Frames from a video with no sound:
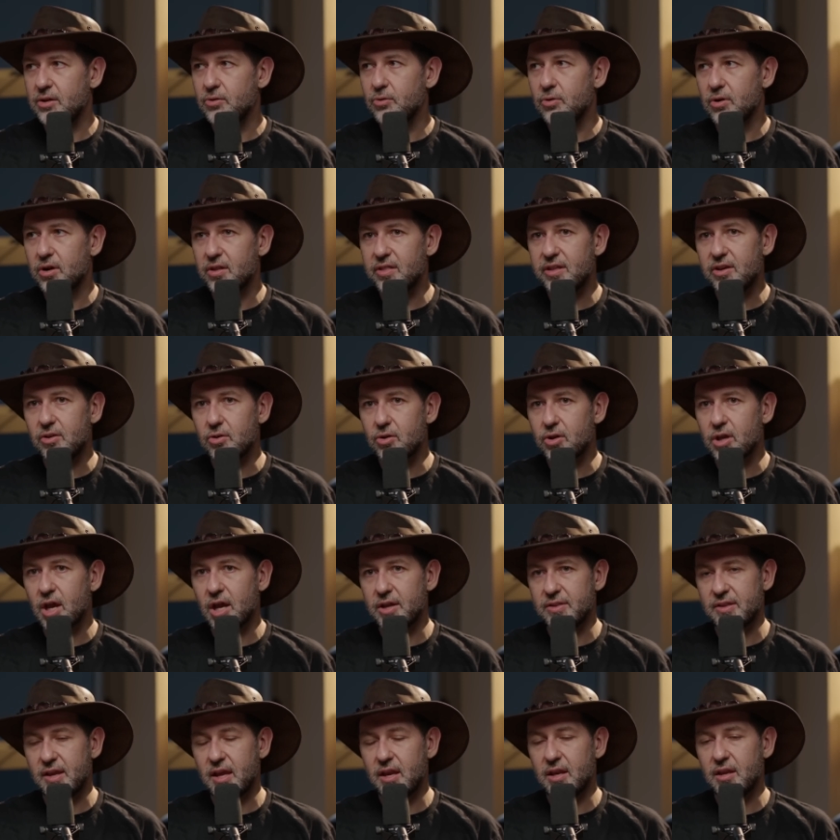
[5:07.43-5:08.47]
or illegal
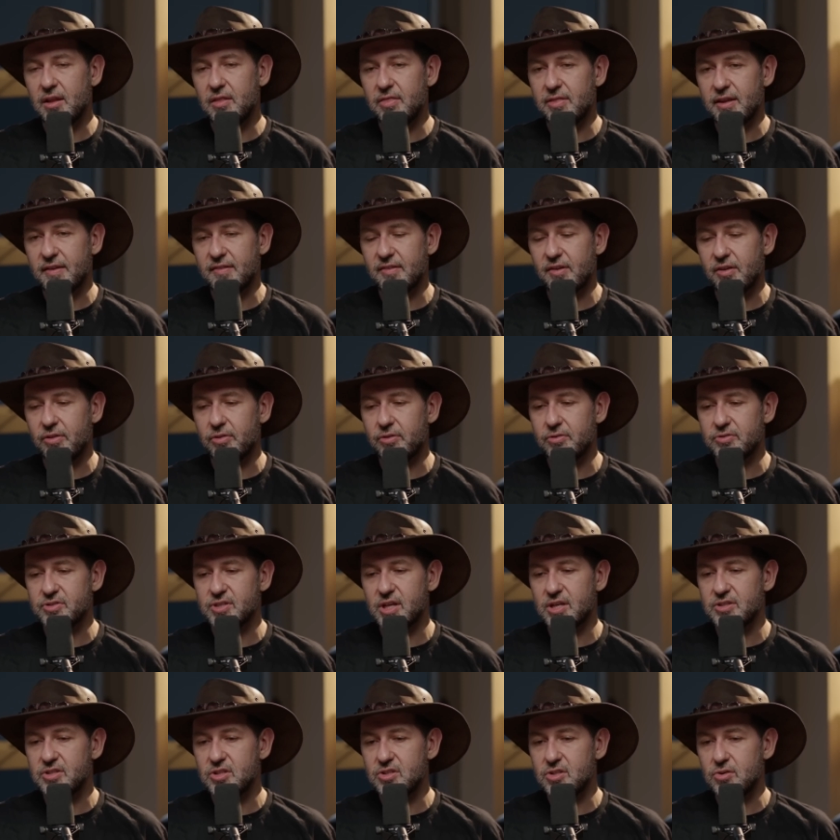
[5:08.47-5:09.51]
content and things along those
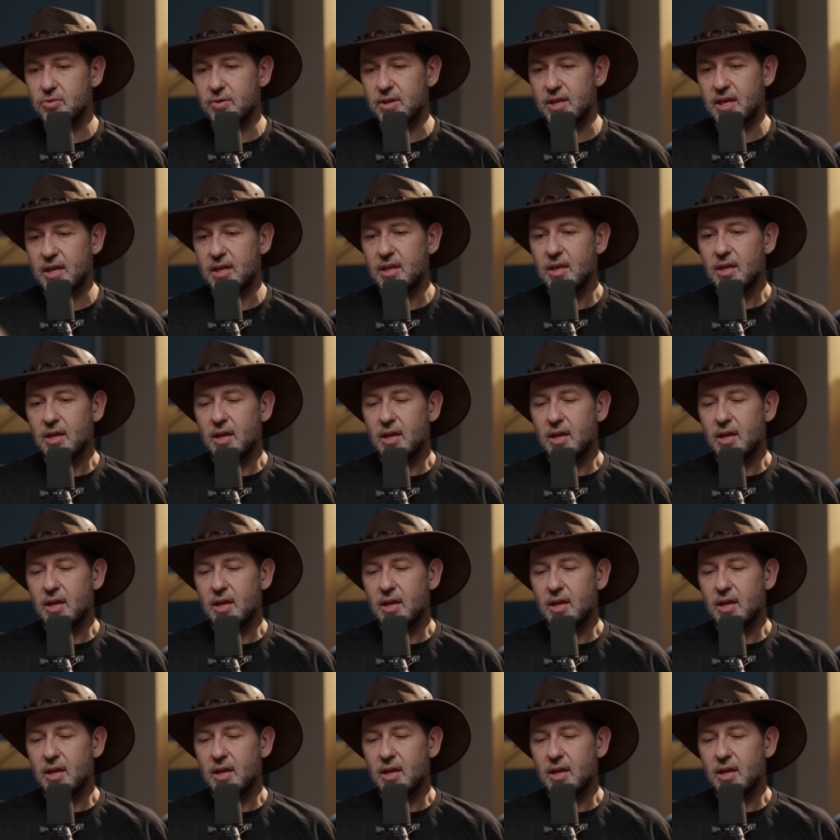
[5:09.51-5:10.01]
lines, and doing it.